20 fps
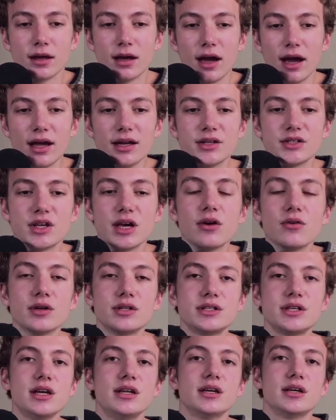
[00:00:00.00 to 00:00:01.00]
and is
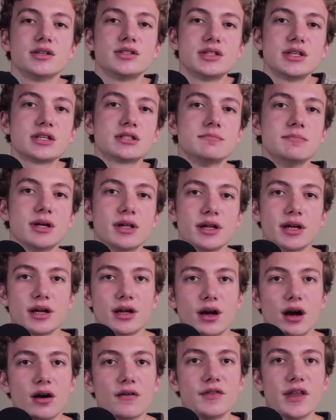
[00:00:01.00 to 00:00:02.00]
guaranteed $6 million
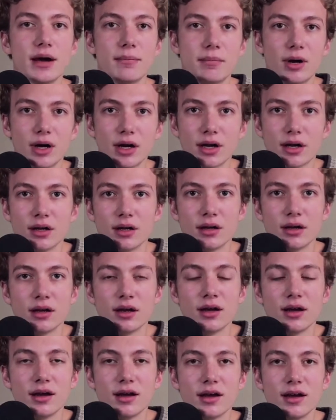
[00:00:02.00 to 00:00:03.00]
of that money.
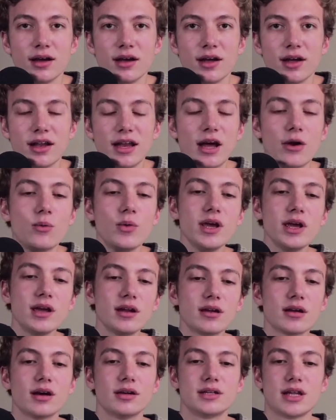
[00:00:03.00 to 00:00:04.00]
Now, we can
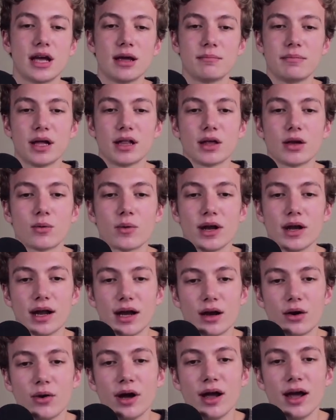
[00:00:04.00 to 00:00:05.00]
cut Dan Bailey right
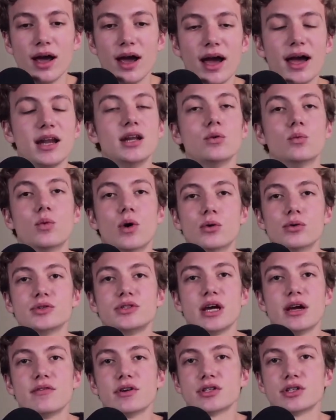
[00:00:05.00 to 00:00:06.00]
now, and it won't
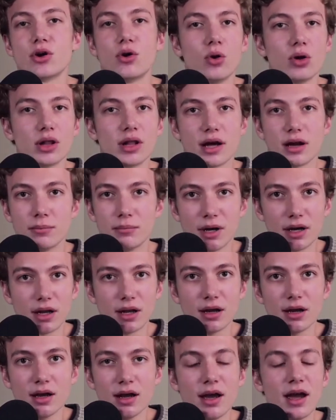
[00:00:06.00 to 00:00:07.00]
save us a whole lot of money,
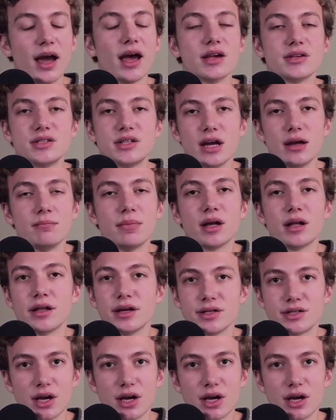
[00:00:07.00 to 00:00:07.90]
as Dan Bailey is